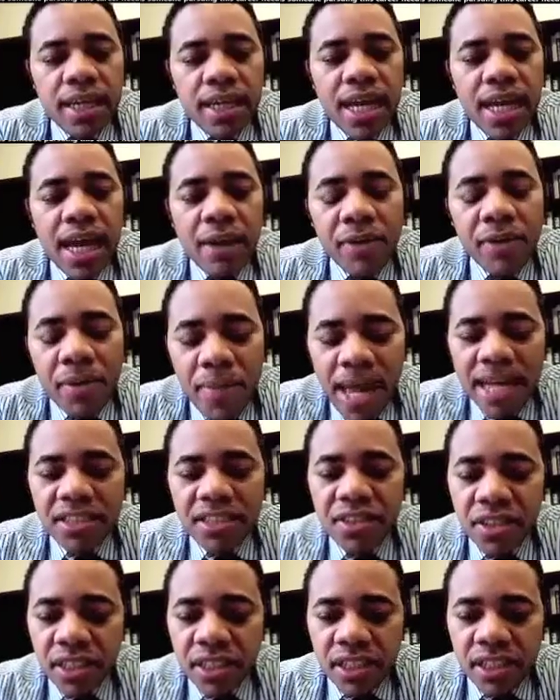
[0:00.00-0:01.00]
I would
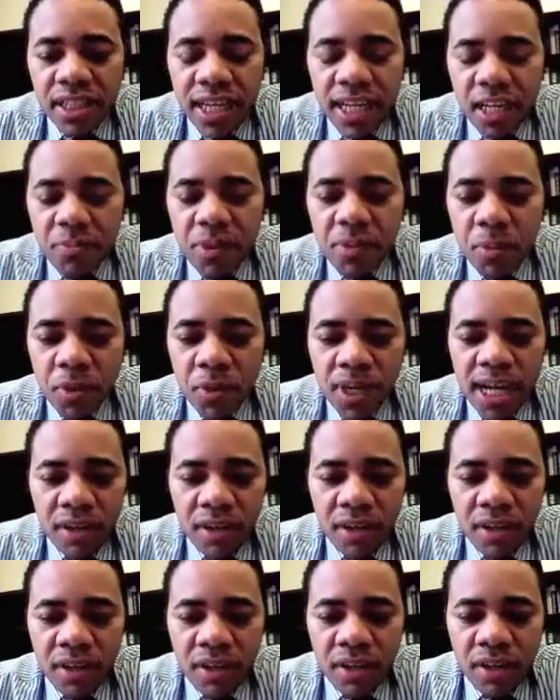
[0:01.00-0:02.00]
imagine that a lot of people got
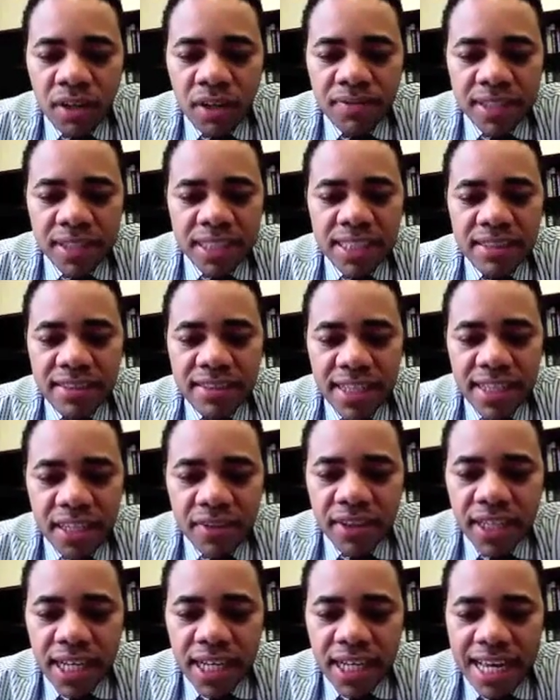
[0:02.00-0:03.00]
involved in this
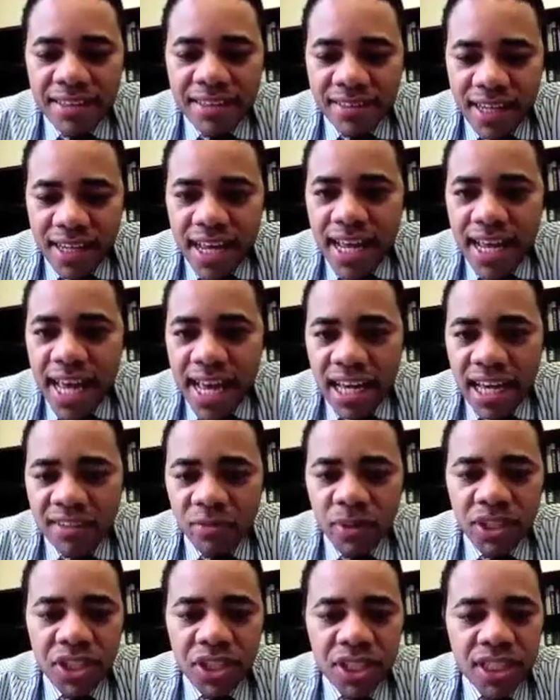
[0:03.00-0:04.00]
area as I have,
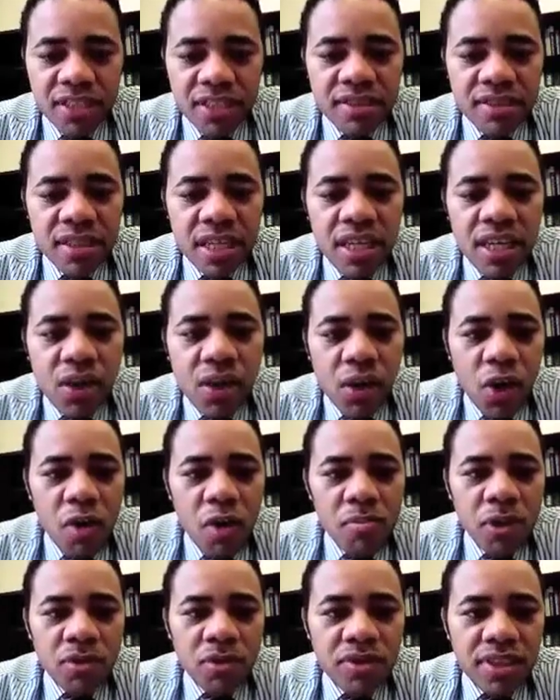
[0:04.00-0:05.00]
which is
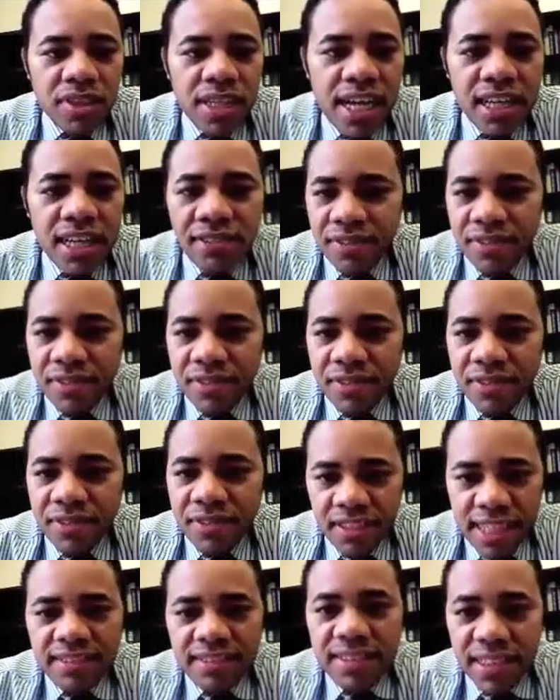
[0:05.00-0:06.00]
almost out of
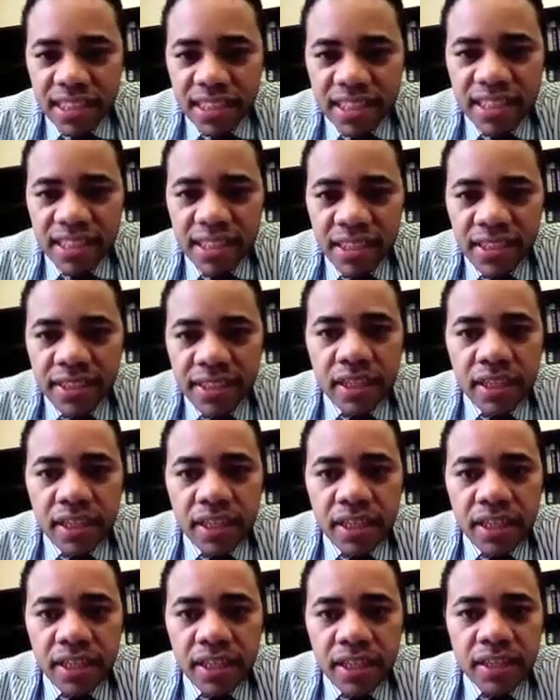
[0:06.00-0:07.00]
necessity.
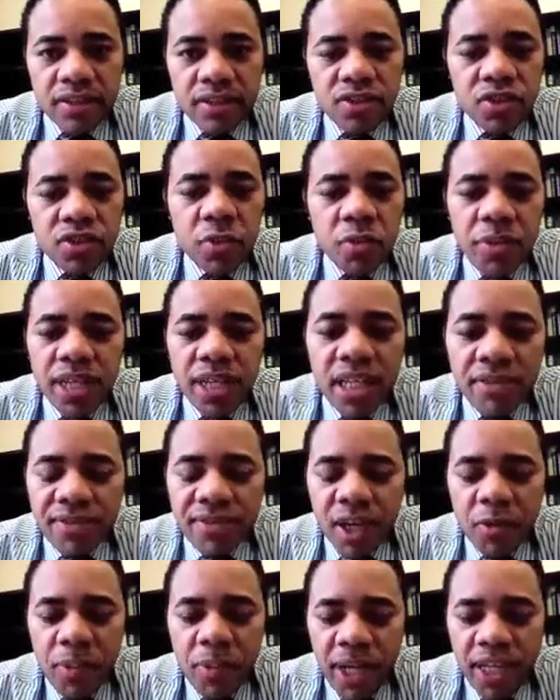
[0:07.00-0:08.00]
So many of
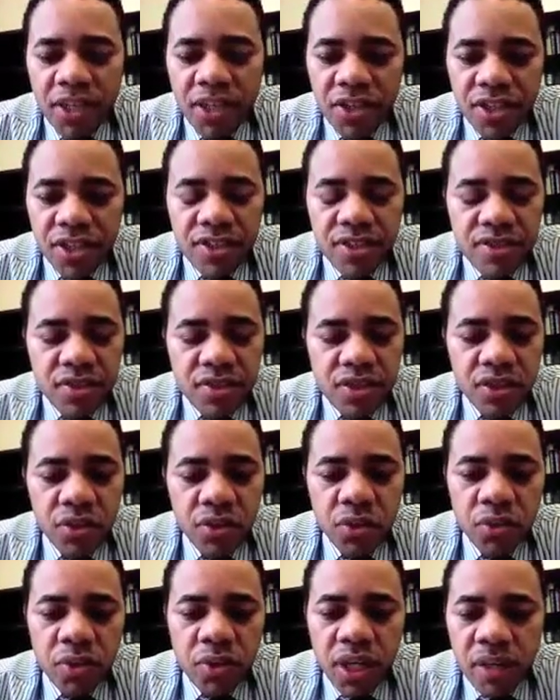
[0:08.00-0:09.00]
our patients
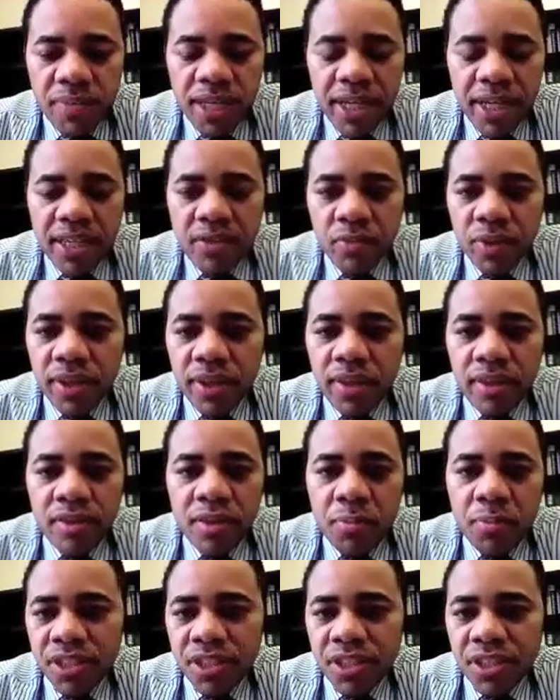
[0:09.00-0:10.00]
who come in with
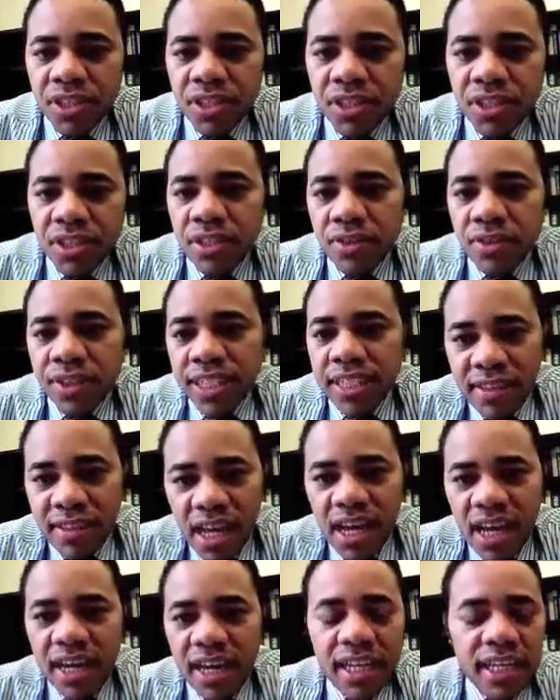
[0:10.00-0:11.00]
depression or
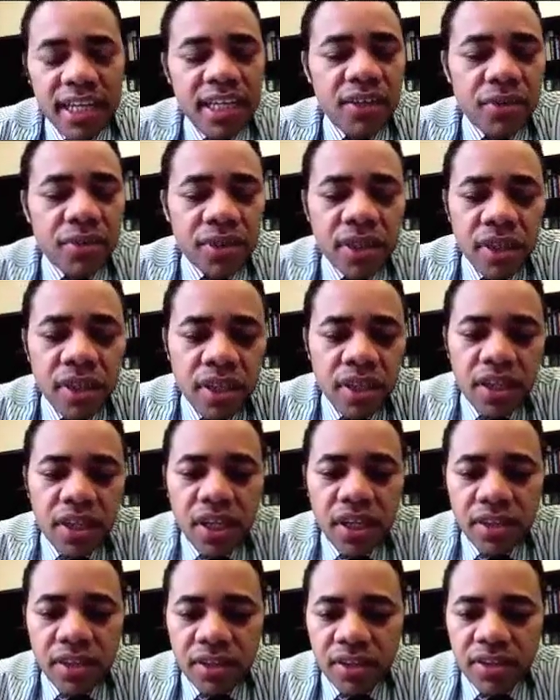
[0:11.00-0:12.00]
anxiety or
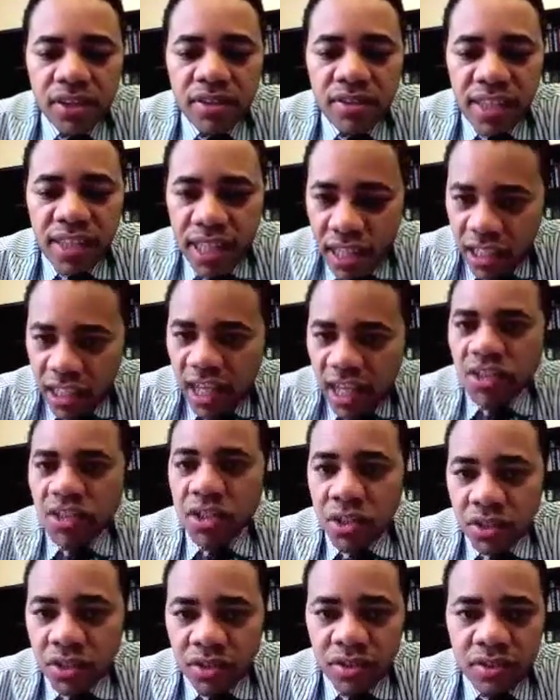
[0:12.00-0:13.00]
other
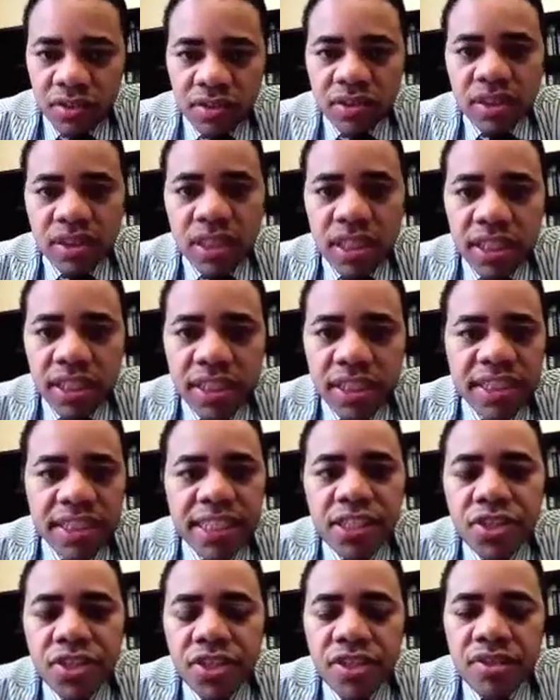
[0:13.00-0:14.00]
psychological
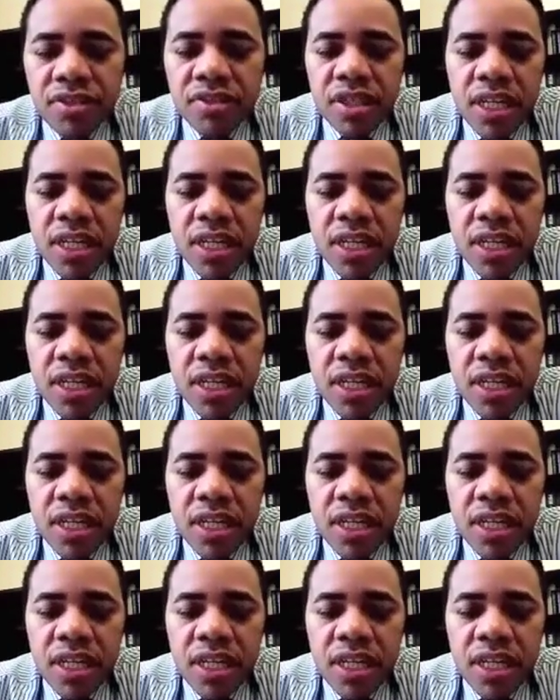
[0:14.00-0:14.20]
conditions